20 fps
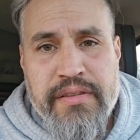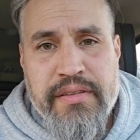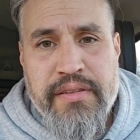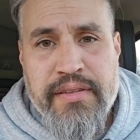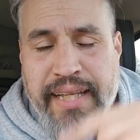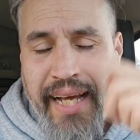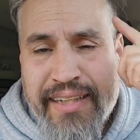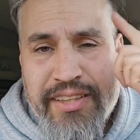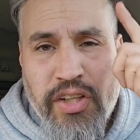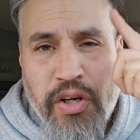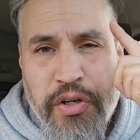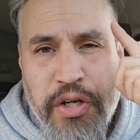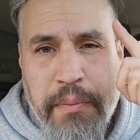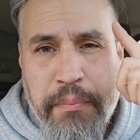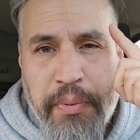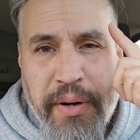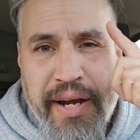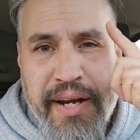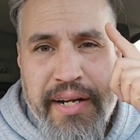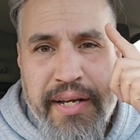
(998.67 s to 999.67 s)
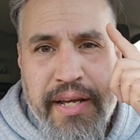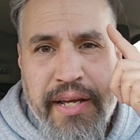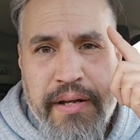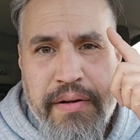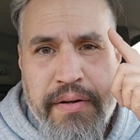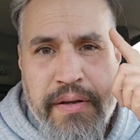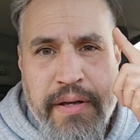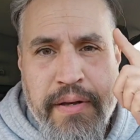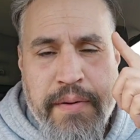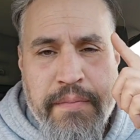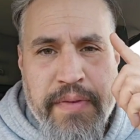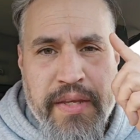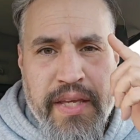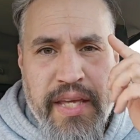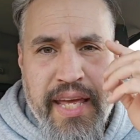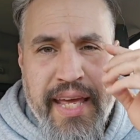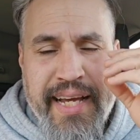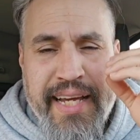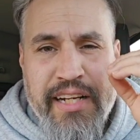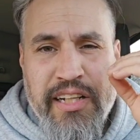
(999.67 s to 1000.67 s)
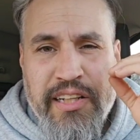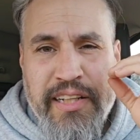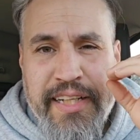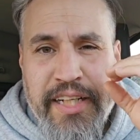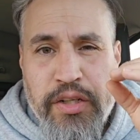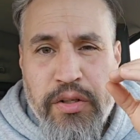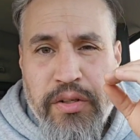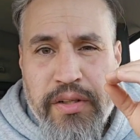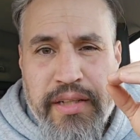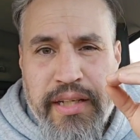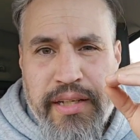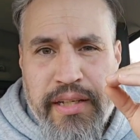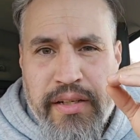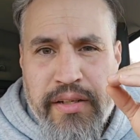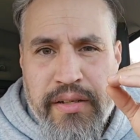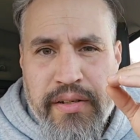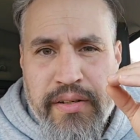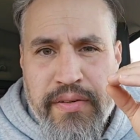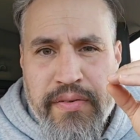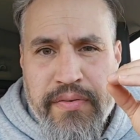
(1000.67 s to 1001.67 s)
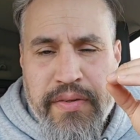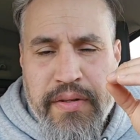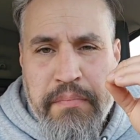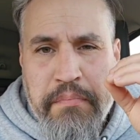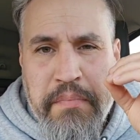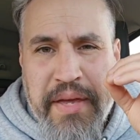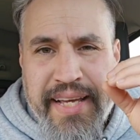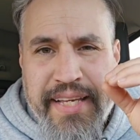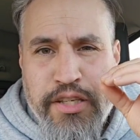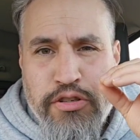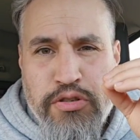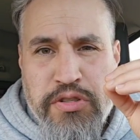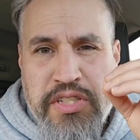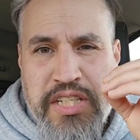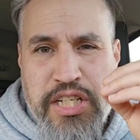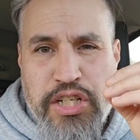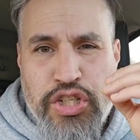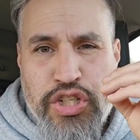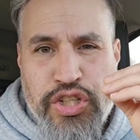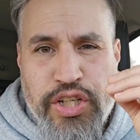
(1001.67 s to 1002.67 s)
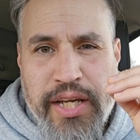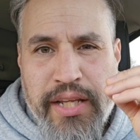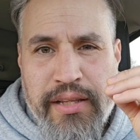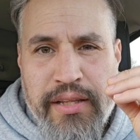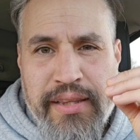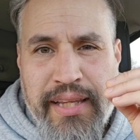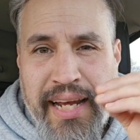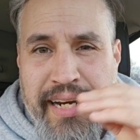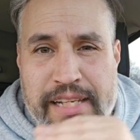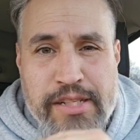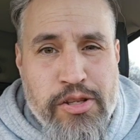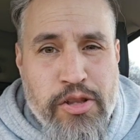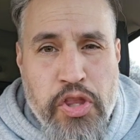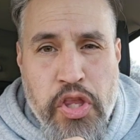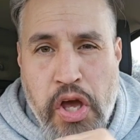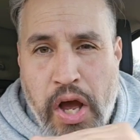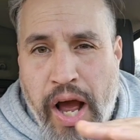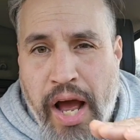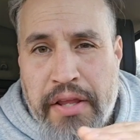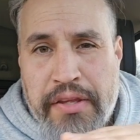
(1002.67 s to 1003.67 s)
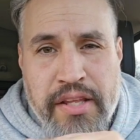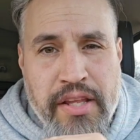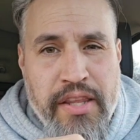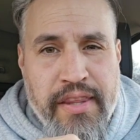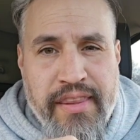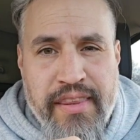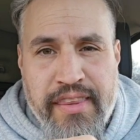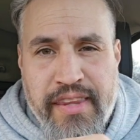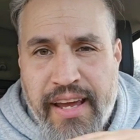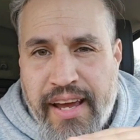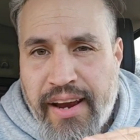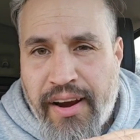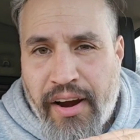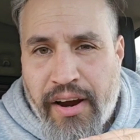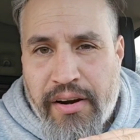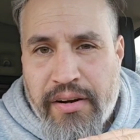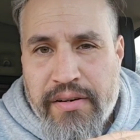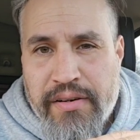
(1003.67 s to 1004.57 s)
That's how your brain can, it can literally make you see shit that is not there.